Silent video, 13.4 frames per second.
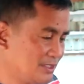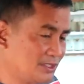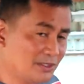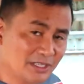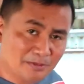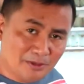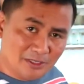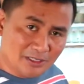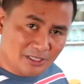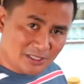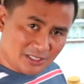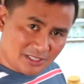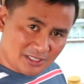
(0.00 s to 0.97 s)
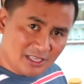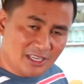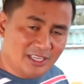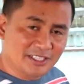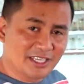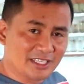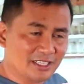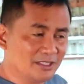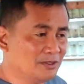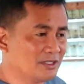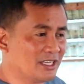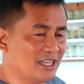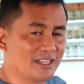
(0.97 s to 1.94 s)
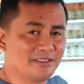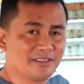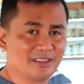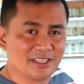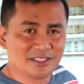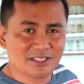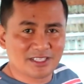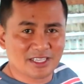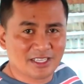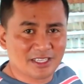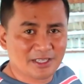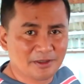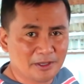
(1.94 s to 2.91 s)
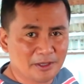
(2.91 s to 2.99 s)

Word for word: So come on, let's take a look at this uh,